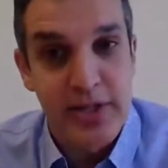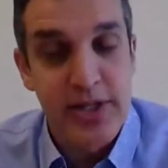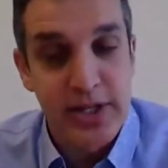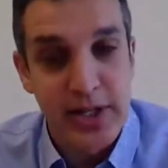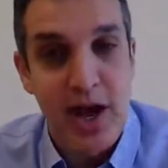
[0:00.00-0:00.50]
So
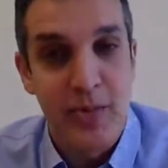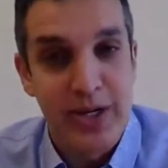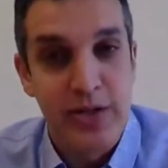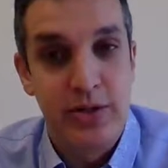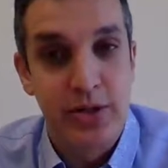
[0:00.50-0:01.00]
there's a lot we
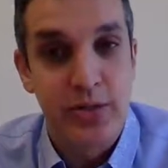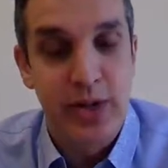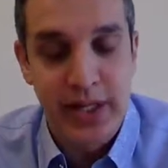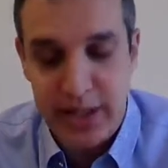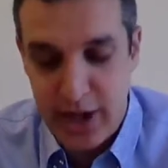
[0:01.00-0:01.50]
do to
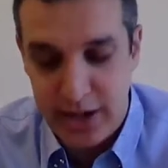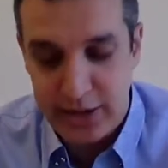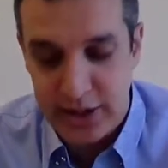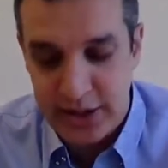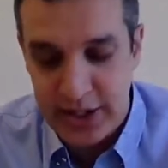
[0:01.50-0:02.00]
really not
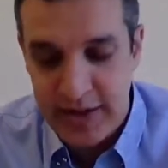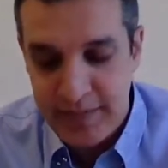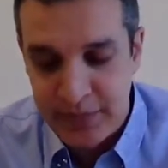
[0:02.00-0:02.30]
just